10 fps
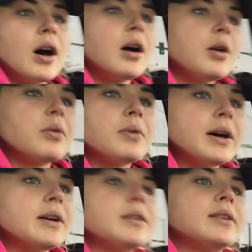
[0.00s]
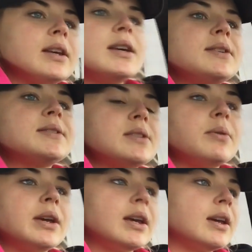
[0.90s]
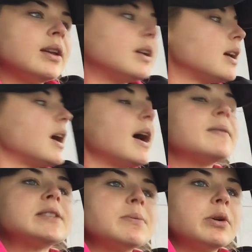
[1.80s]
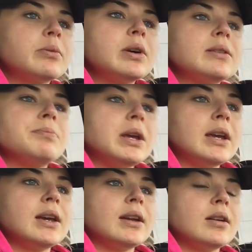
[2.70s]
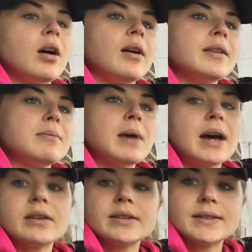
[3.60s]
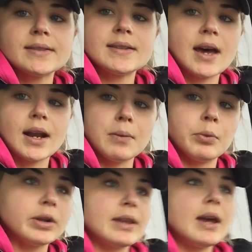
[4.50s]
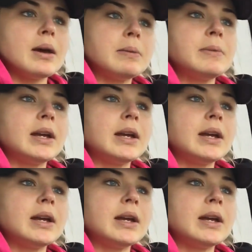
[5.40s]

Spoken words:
oh well, he's doing it and I have someone with me and all that matters is that I'm with him.